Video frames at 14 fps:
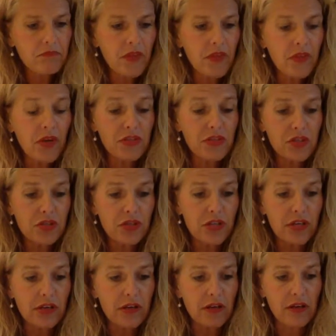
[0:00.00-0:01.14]
the
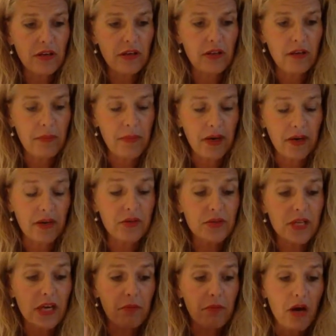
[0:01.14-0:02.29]
Constitution in America was
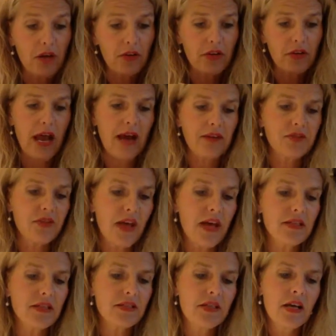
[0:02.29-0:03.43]
kind of modeled after
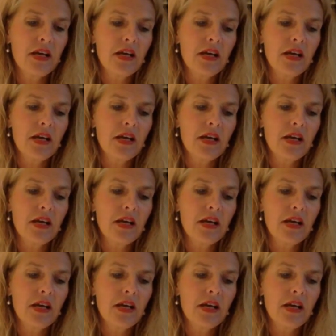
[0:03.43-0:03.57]
that.